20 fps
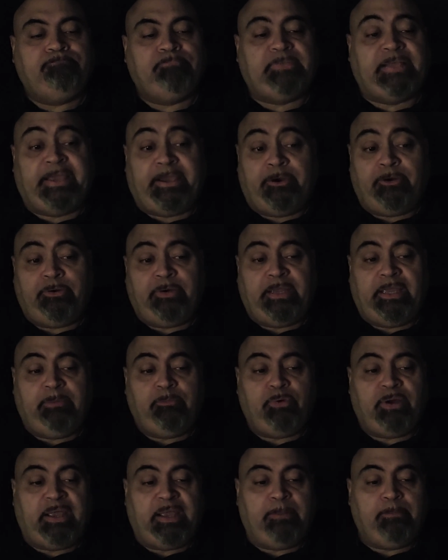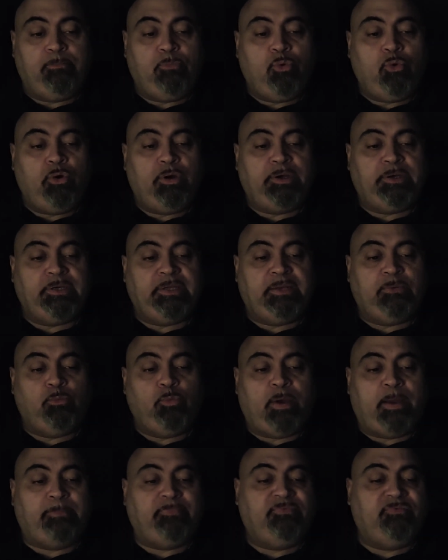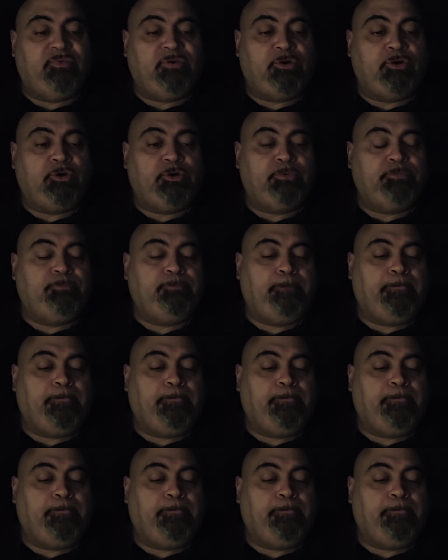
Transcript: There Abraham mourned and wept for her.